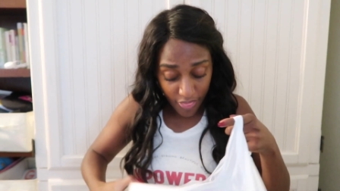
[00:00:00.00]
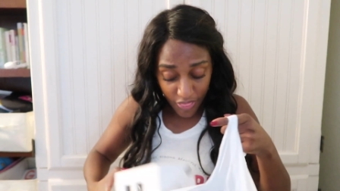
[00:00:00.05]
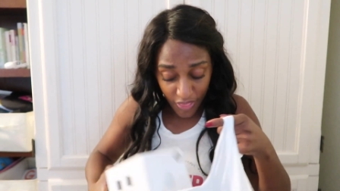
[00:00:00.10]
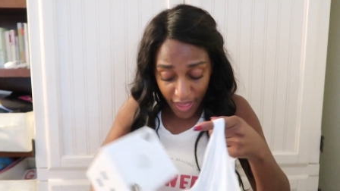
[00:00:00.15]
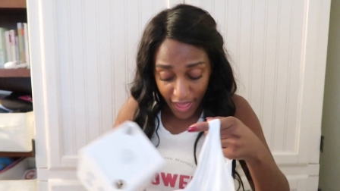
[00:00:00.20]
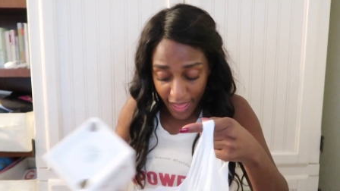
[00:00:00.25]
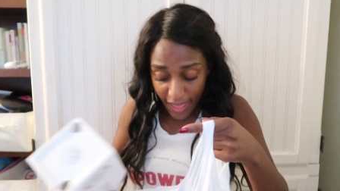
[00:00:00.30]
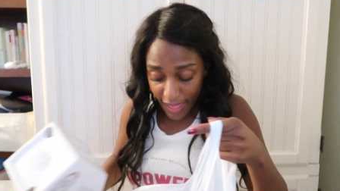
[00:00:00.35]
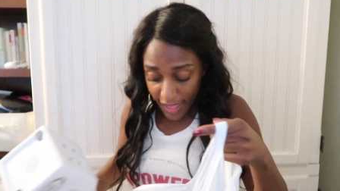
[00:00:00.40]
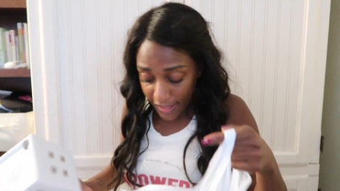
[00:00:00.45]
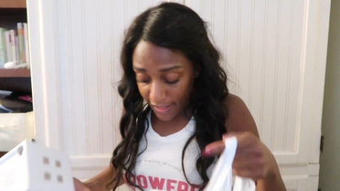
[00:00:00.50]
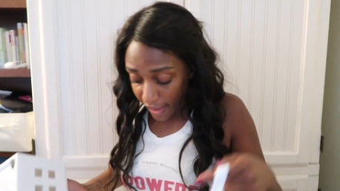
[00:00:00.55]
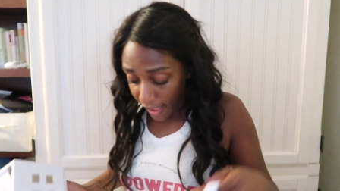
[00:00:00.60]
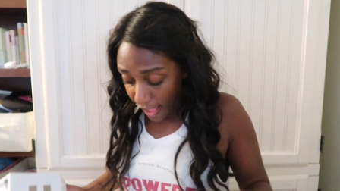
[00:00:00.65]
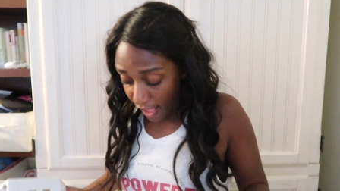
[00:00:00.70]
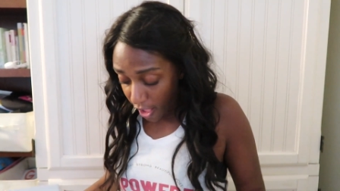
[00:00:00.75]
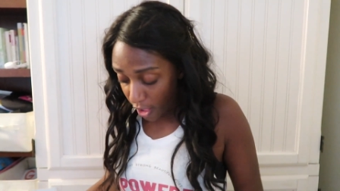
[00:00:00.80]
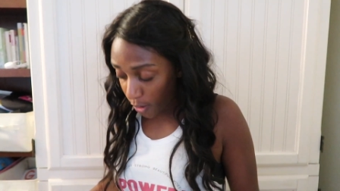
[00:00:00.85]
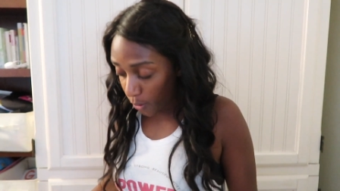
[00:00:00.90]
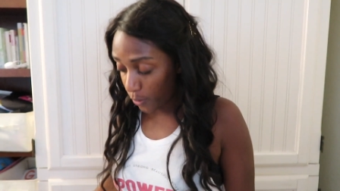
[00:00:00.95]
Then,
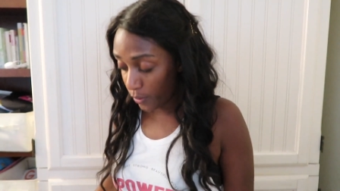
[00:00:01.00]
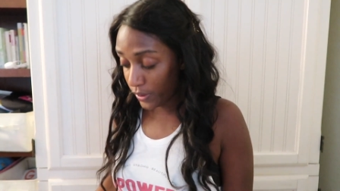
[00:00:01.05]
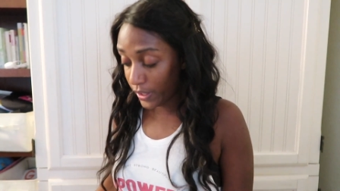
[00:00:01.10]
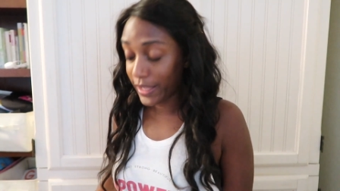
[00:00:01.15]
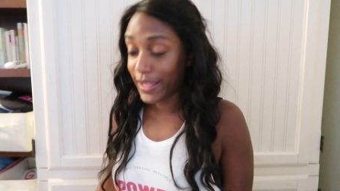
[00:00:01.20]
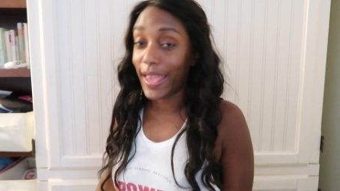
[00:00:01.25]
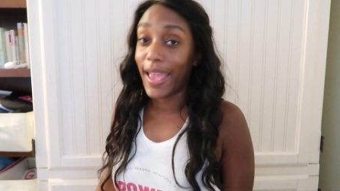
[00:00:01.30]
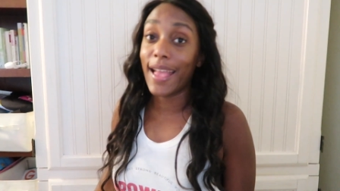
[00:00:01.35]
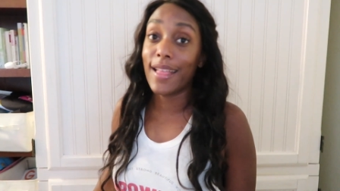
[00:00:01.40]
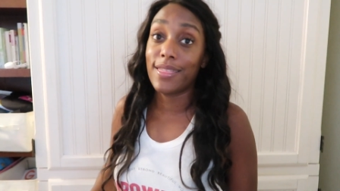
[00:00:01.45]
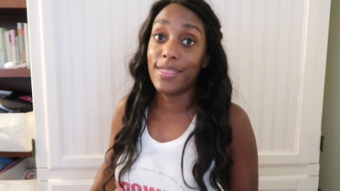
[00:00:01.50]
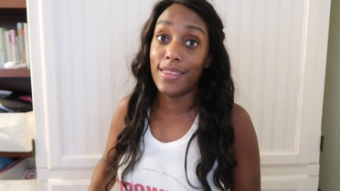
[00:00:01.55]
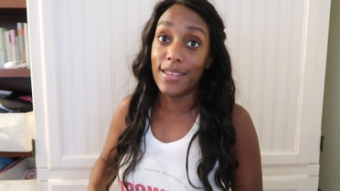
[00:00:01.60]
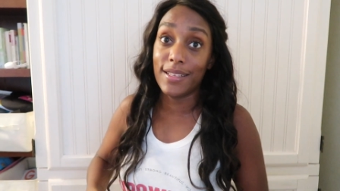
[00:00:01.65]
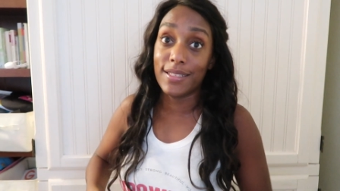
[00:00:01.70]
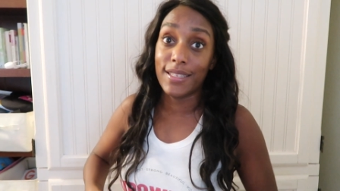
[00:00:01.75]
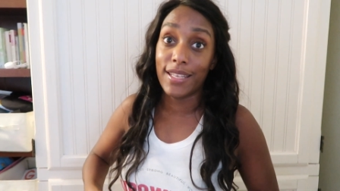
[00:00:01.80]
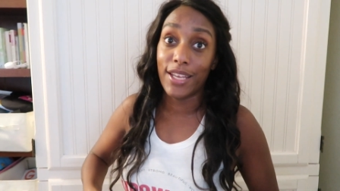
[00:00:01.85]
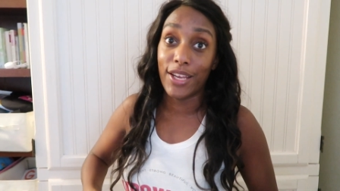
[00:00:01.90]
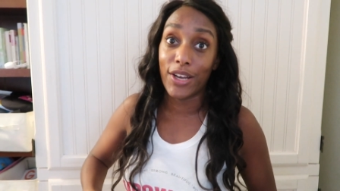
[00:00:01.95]
oh, look at
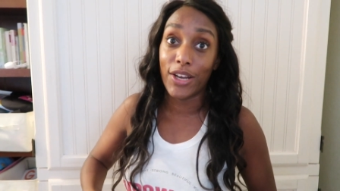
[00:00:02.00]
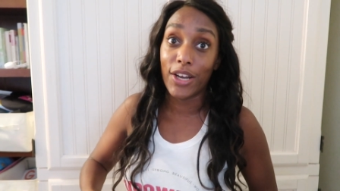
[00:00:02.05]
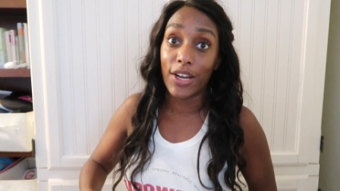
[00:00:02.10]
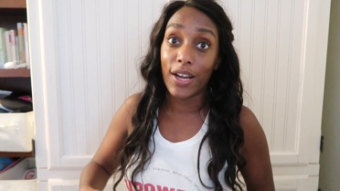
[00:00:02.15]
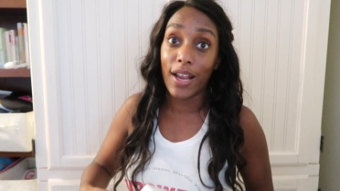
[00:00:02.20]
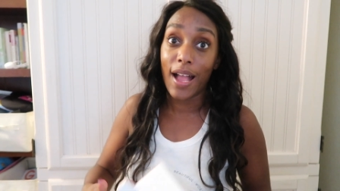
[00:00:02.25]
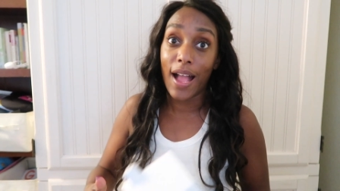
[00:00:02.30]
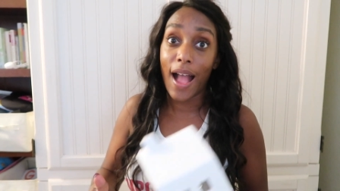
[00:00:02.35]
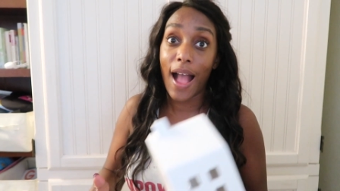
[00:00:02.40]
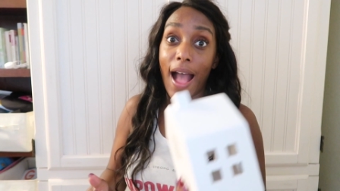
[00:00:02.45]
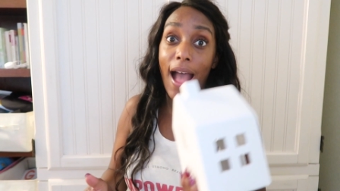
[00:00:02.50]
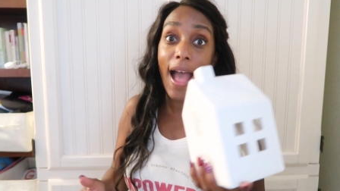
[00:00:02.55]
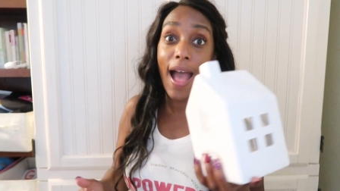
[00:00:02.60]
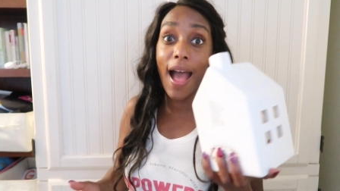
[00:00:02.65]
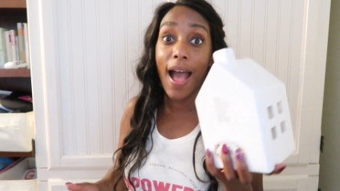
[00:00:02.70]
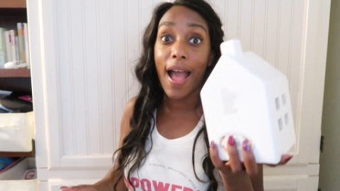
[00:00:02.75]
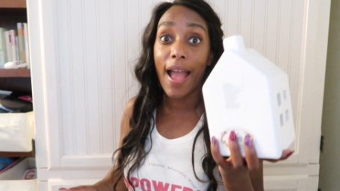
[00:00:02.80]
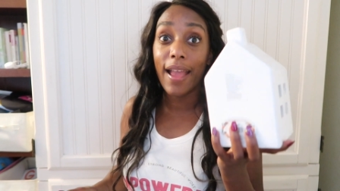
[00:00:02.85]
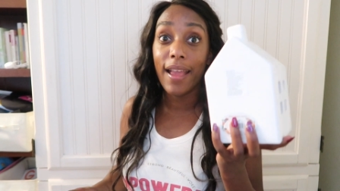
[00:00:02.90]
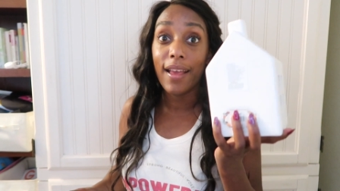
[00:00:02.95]
this here.
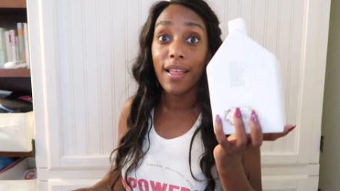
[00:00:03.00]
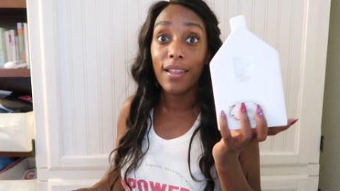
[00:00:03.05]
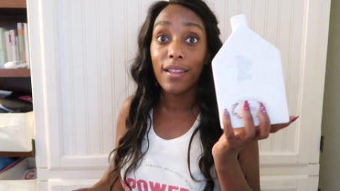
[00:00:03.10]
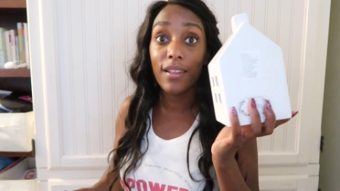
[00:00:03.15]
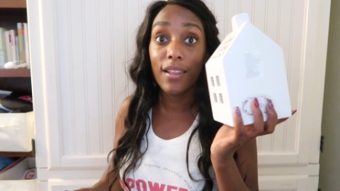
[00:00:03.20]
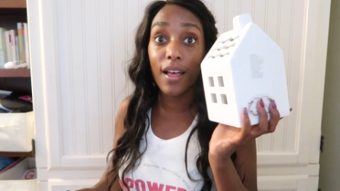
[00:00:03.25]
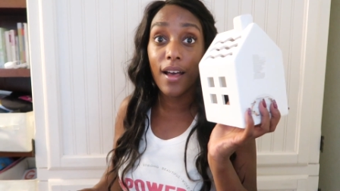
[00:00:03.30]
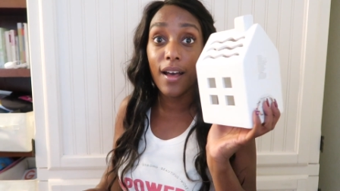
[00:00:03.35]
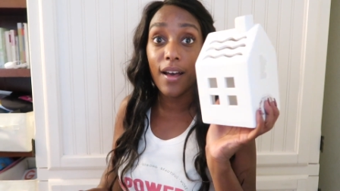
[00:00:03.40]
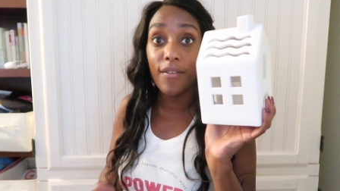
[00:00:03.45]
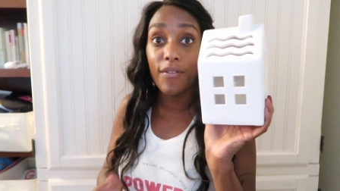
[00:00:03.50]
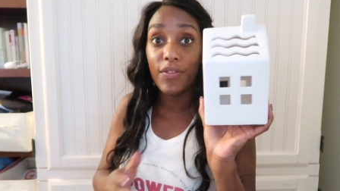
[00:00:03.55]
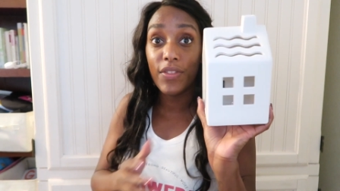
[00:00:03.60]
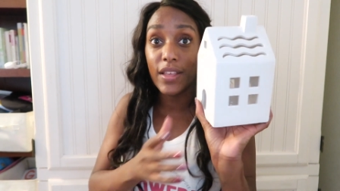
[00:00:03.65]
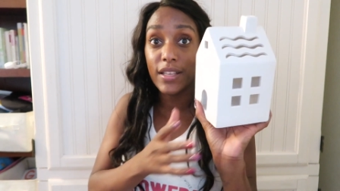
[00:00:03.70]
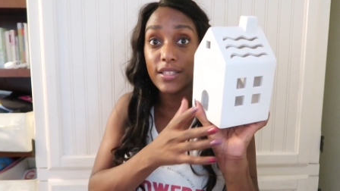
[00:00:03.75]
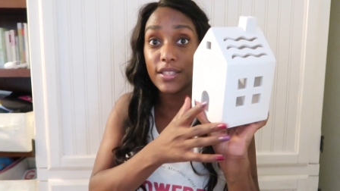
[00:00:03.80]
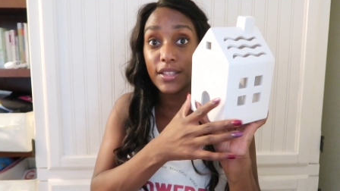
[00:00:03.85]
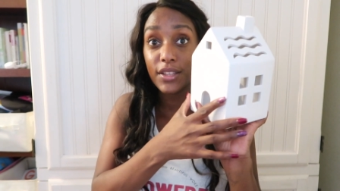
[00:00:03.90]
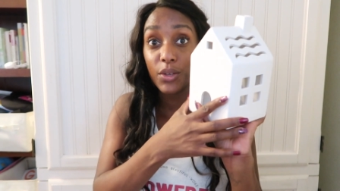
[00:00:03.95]
I love
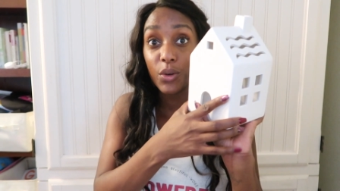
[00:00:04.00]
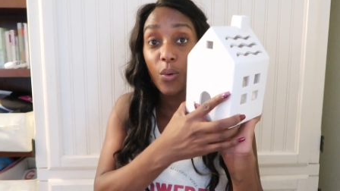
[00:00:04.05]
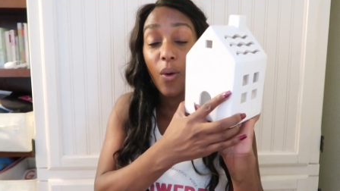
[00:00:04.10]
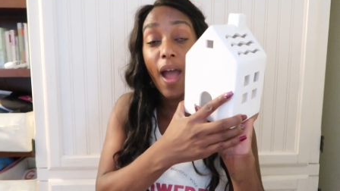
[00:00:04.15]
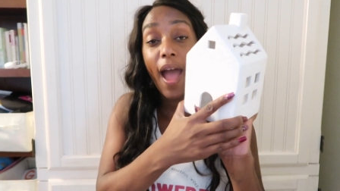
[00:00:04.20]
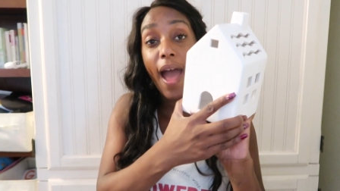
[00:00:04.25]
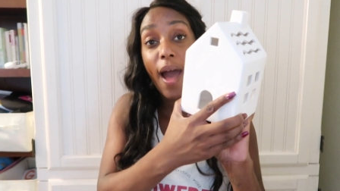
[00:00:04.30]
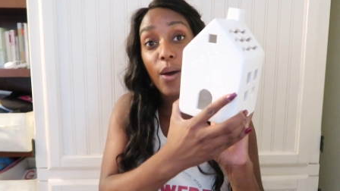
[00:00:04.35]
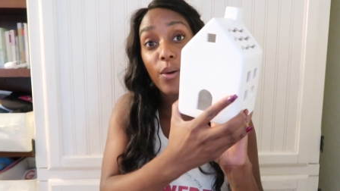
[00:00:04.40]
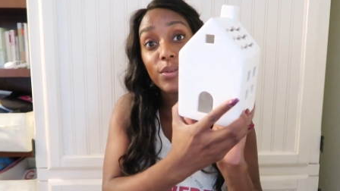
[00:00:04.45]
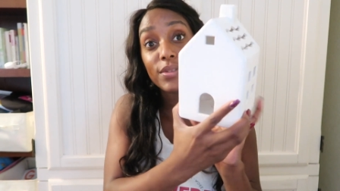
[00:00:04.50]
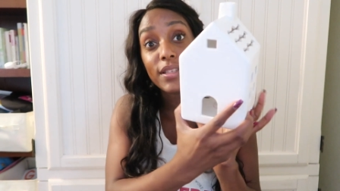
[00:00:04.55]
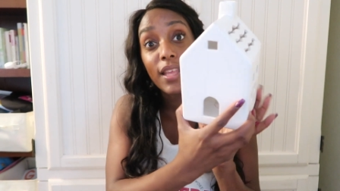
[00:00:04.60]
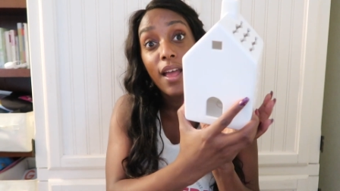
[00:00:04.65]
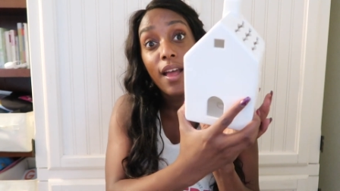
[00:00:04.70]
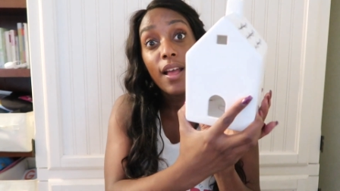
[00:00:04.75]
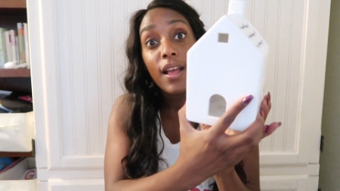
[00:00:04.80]
this little house.